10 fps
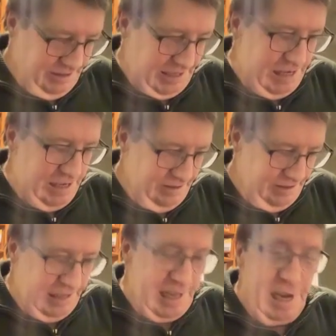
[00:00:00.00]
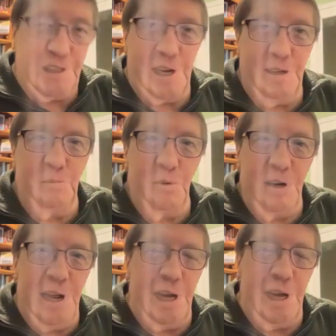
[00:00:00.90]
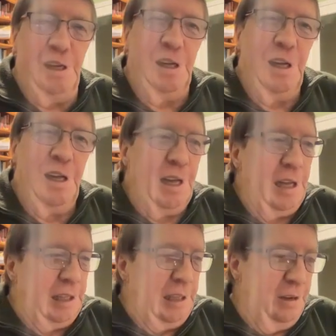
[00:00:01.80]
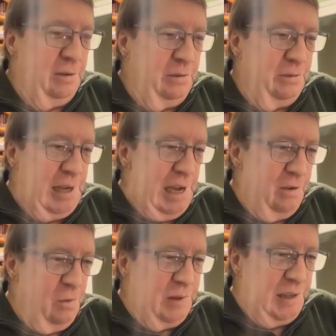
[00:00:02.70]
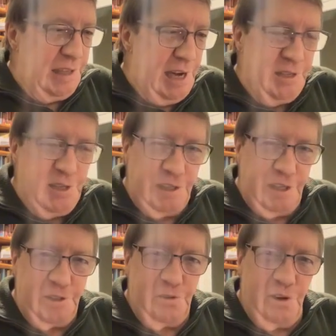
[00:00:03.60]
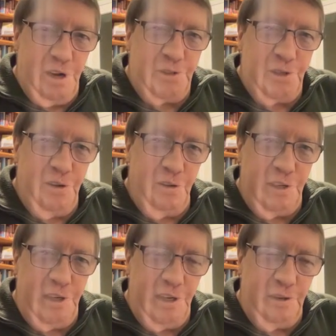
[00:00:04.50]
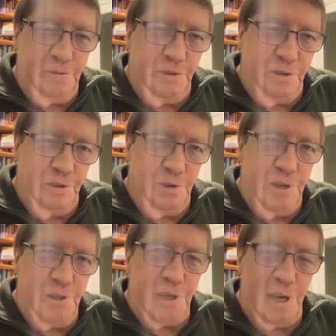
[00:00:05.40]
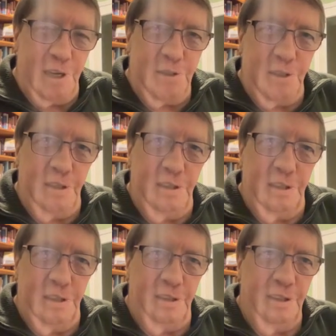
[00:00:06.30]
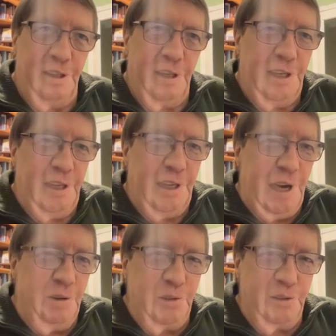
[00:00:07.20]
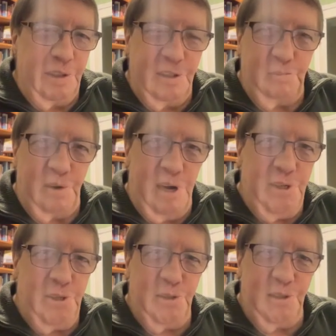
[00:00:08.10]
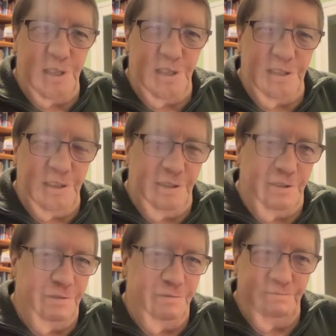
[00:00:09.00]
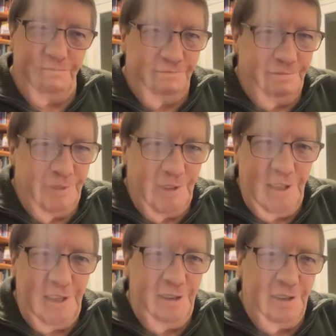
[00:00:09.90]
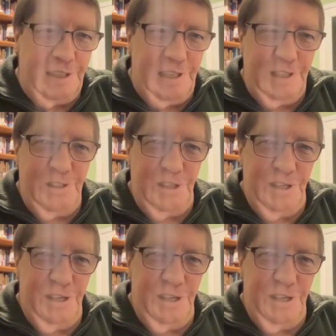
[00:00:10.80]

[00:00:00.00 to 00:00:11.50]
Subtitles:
Yeah. A lot of times more than that. We had opening day tickets go on sale here for the White Sox. And I was looking at the prices and, you're looking at,